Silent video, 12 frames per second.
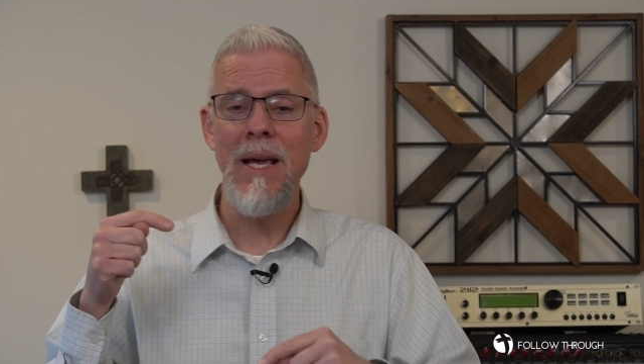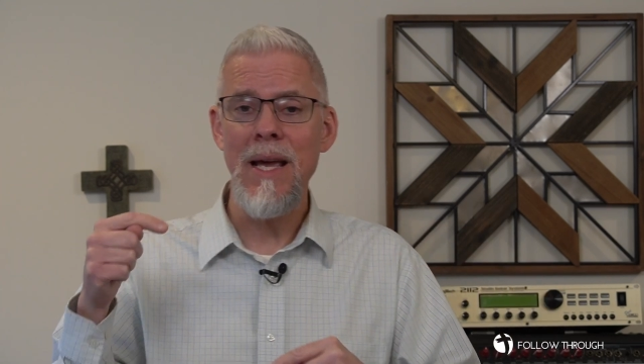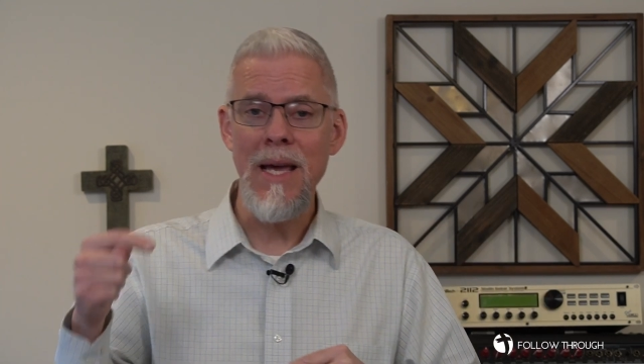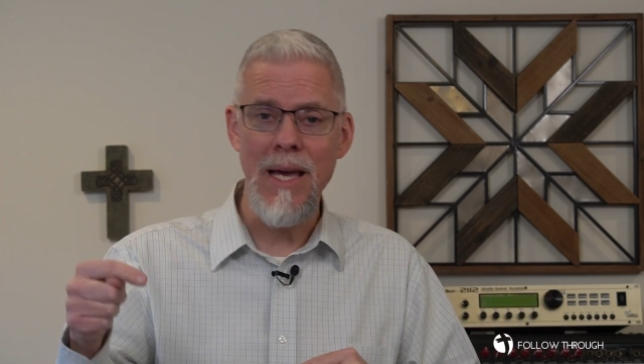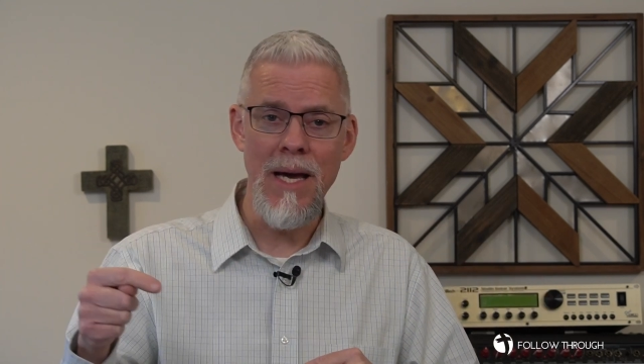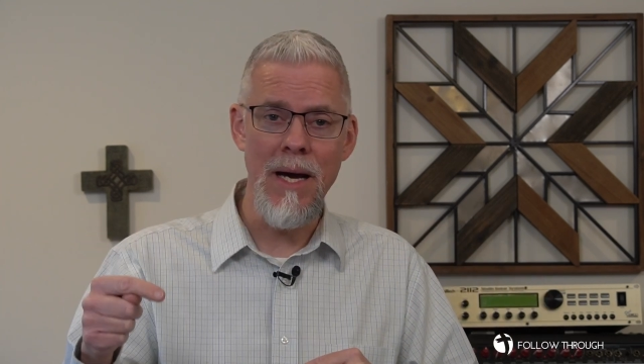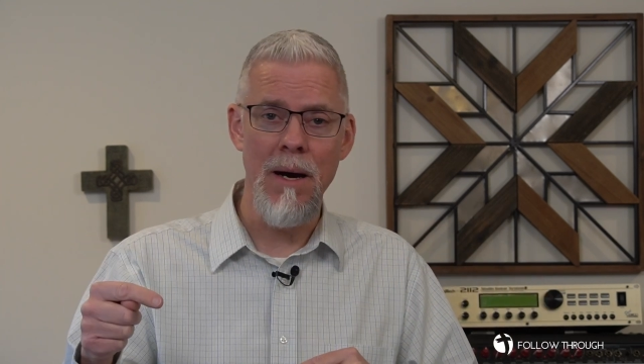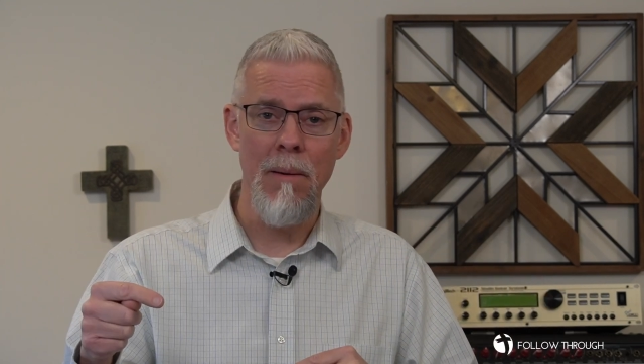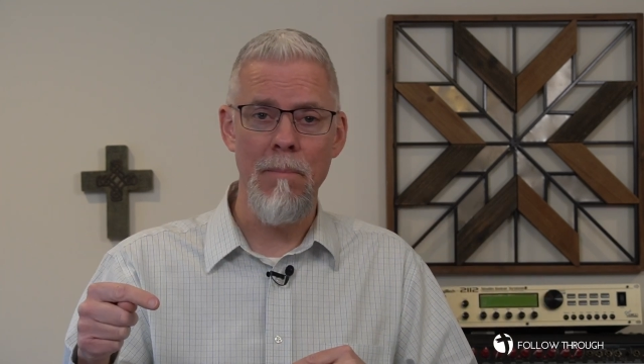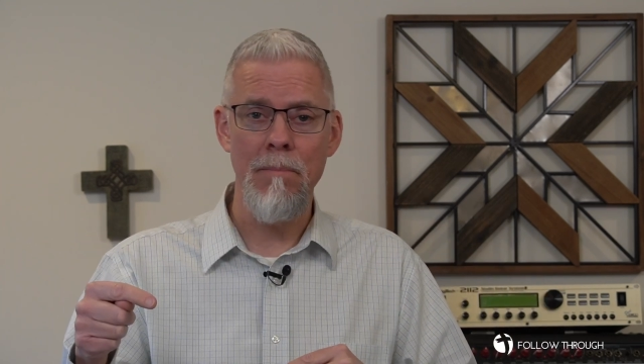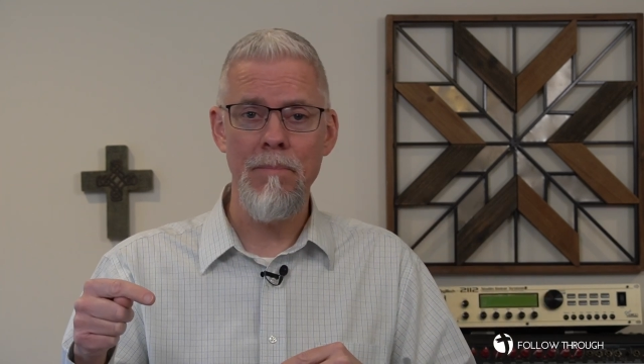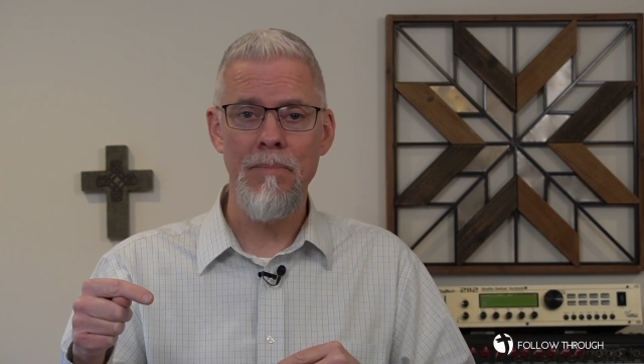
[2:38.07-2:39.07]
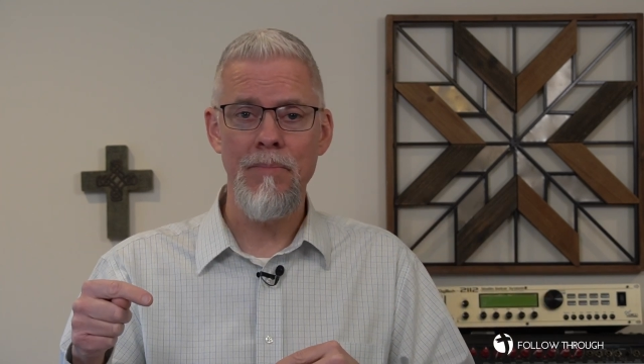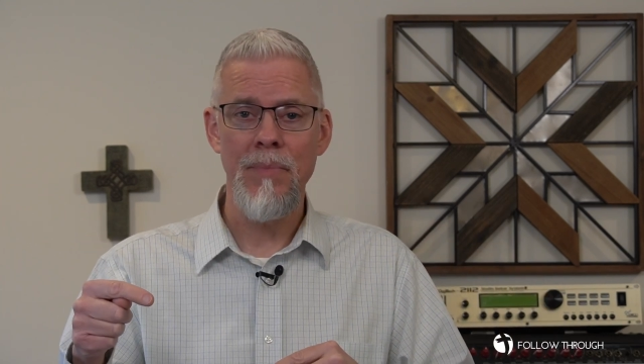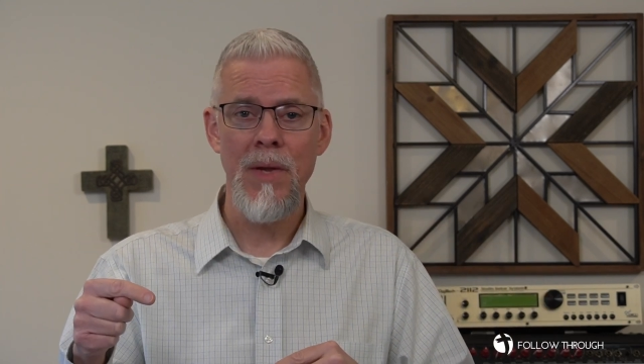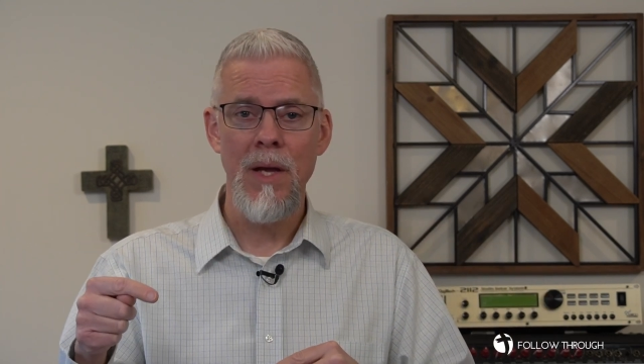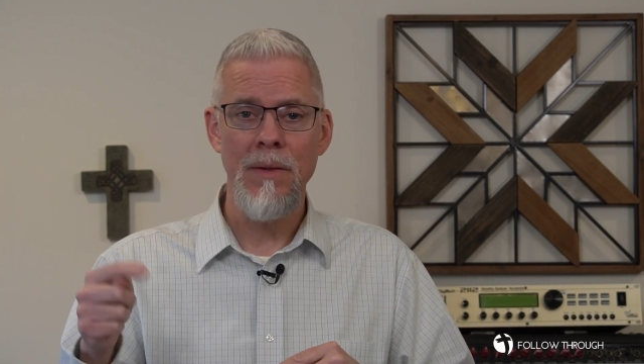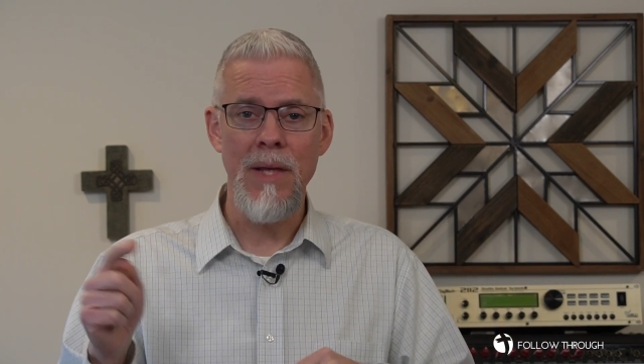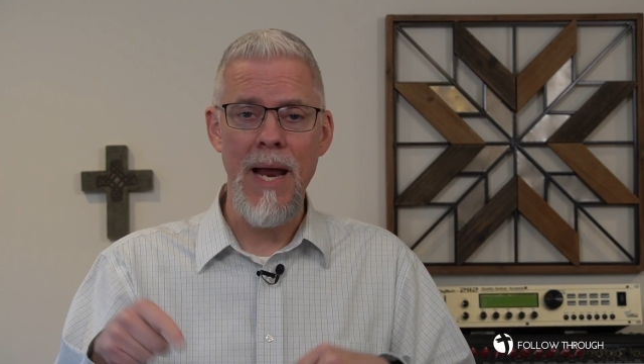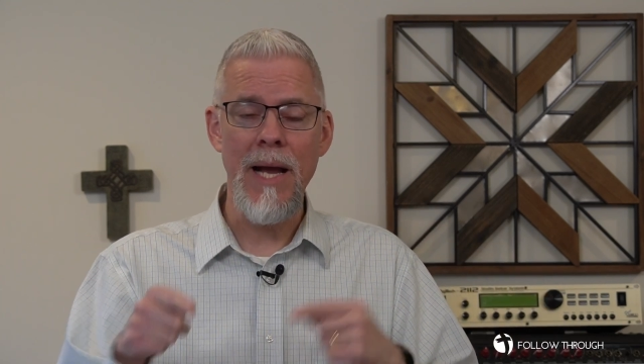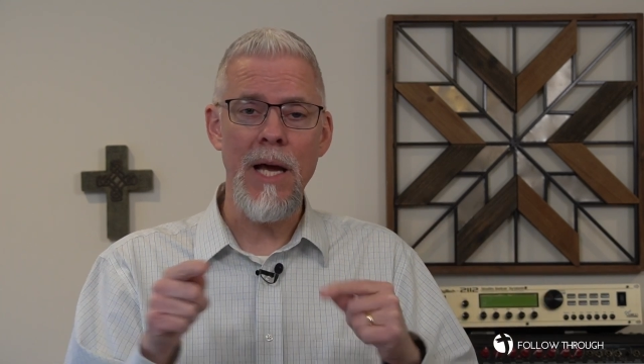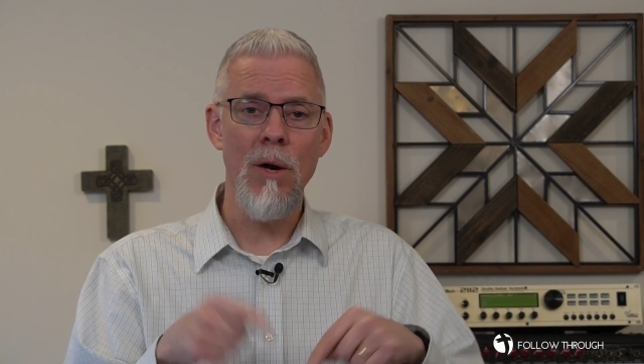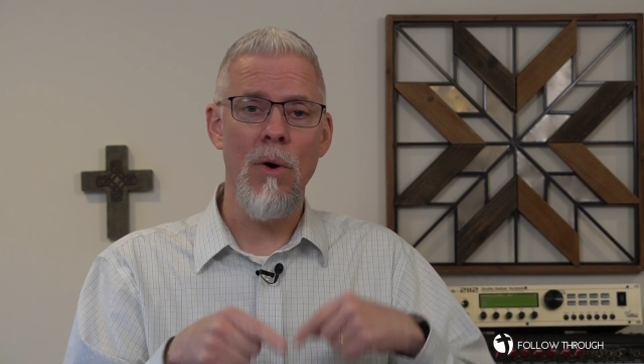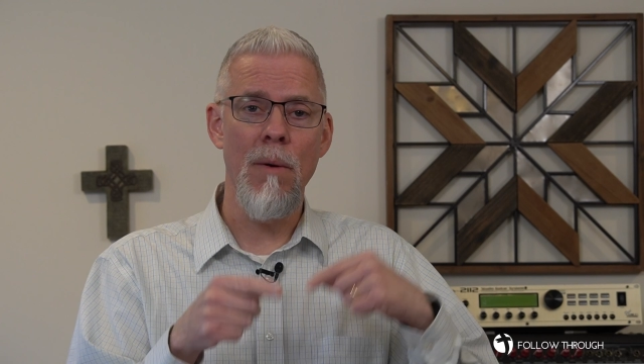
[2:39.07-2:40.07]
Him, then I
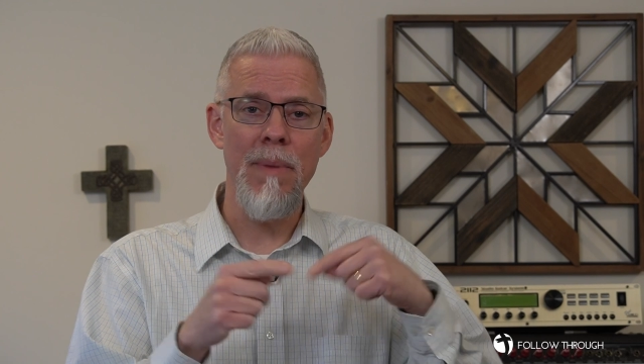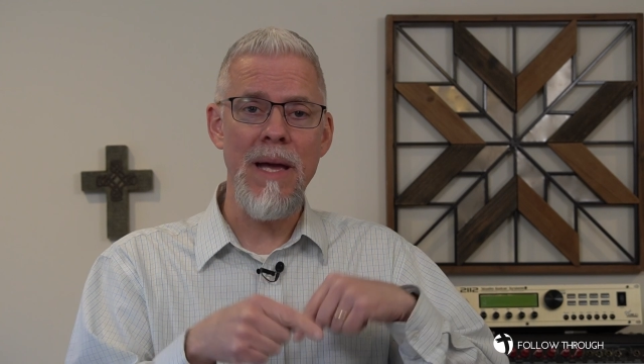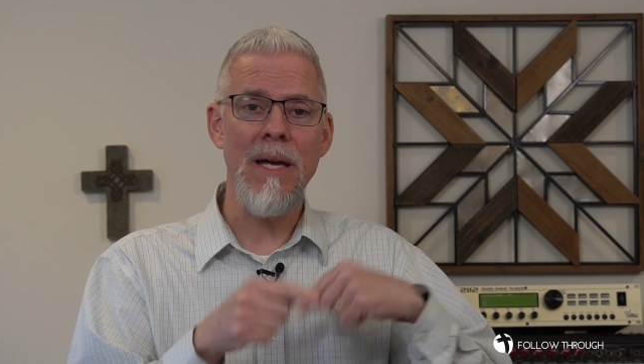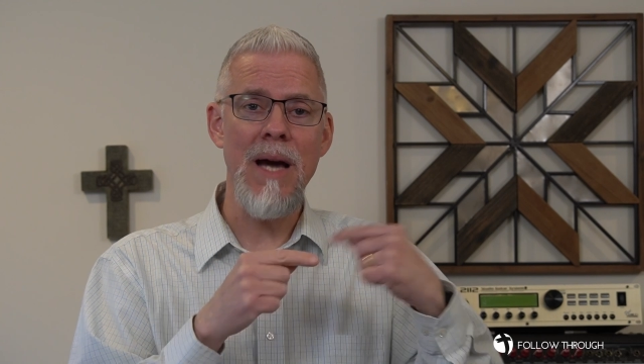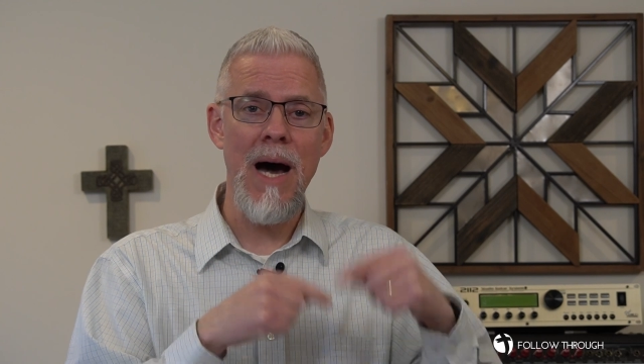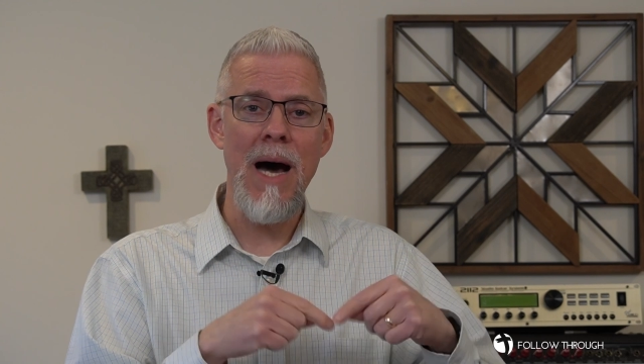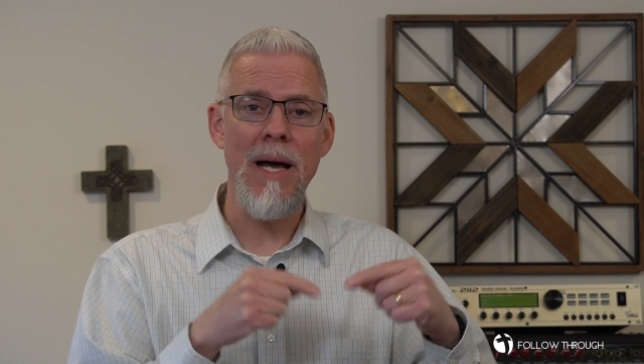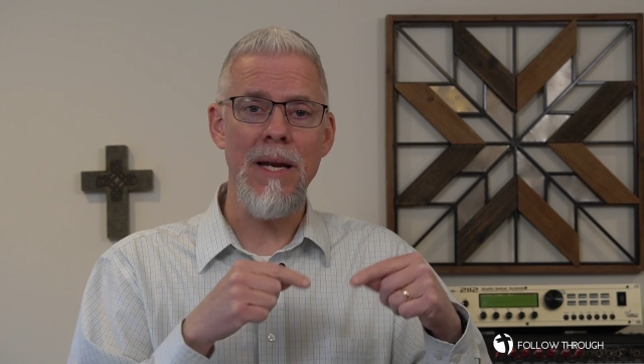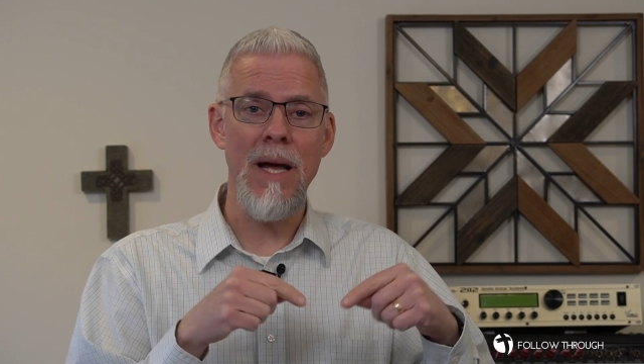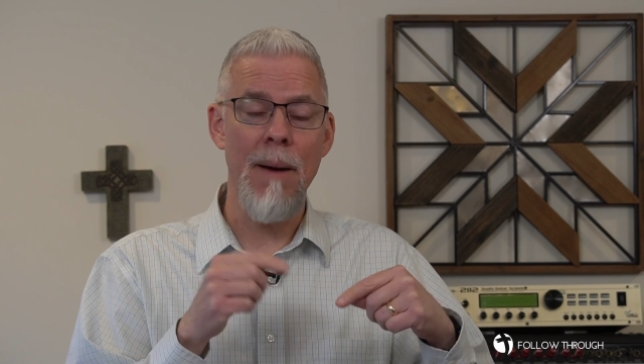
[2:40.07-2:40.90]
got to obey God.